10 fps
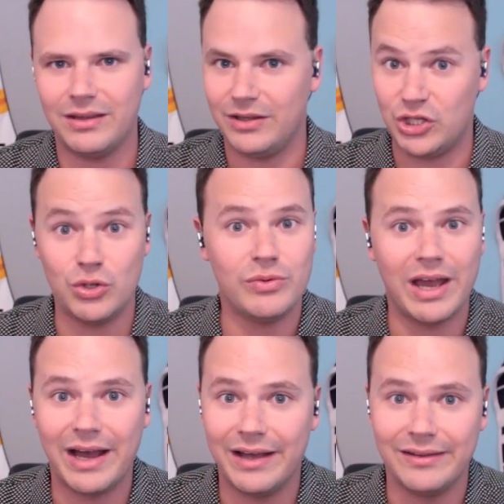You
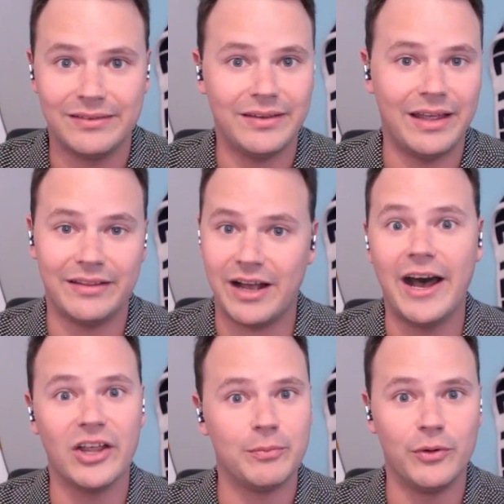guys and the
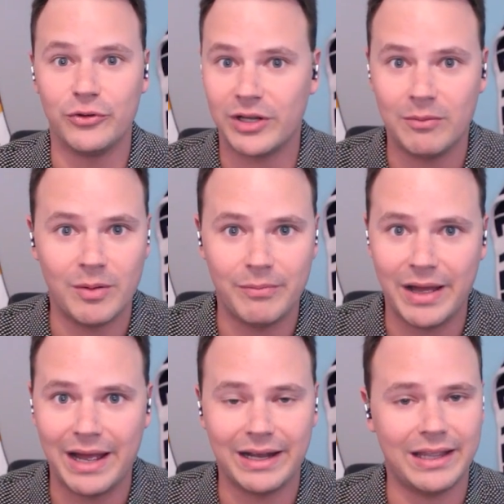Cosmos are coming
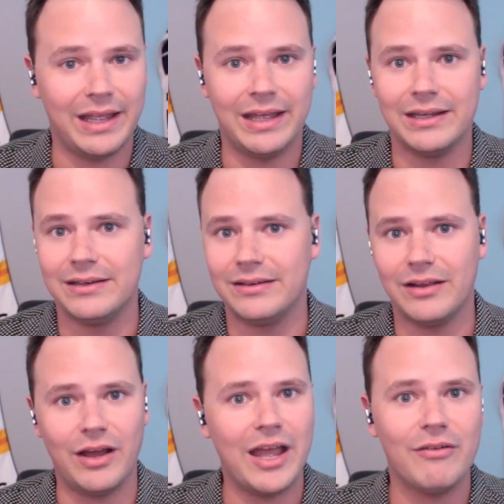back, and
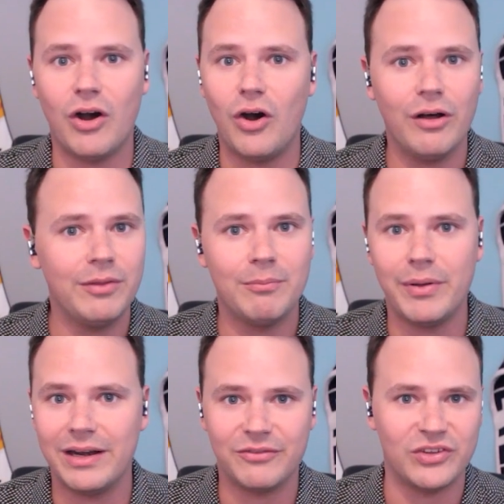all the
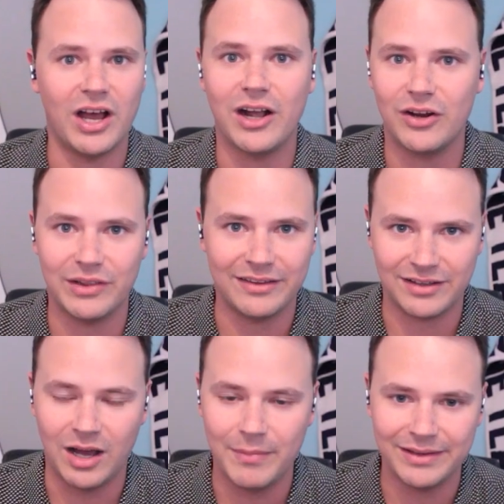bit of soccer that's
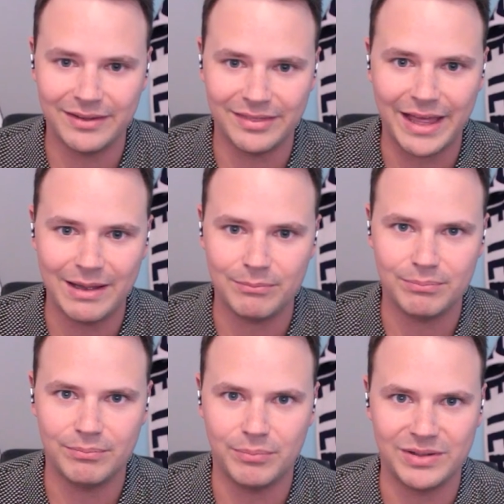coming to that
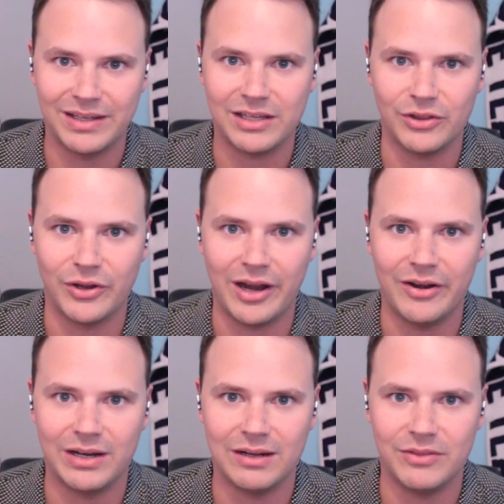particular
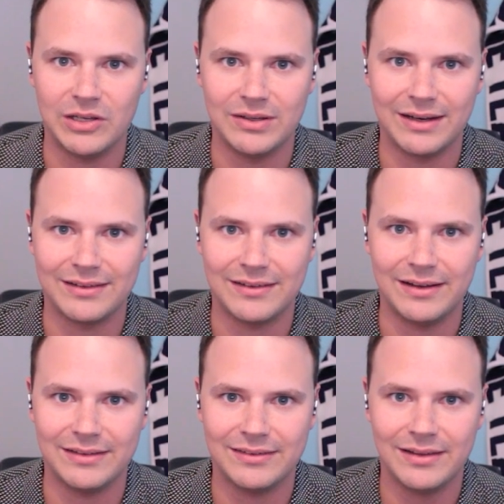area of the United
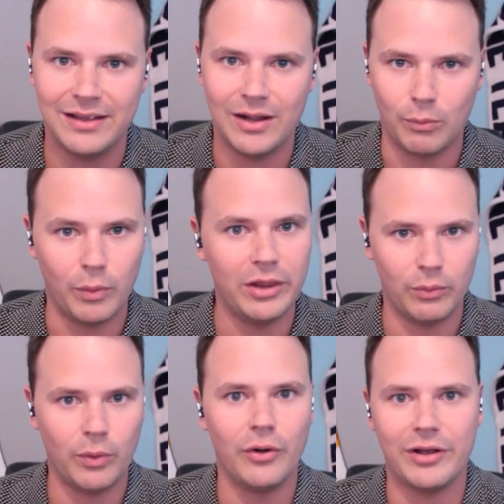States with a
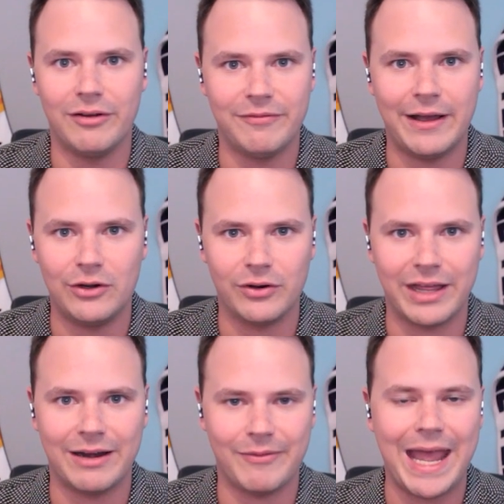World Cup final to
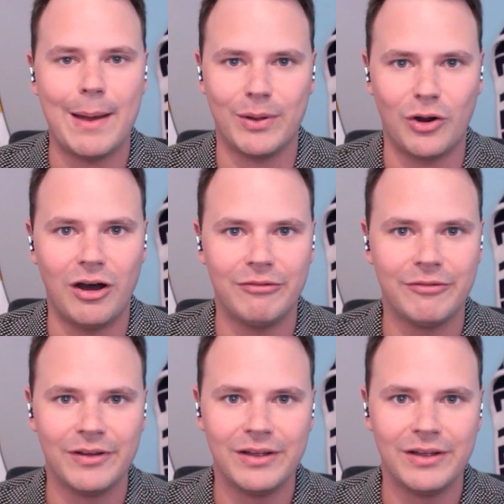kind of cap it off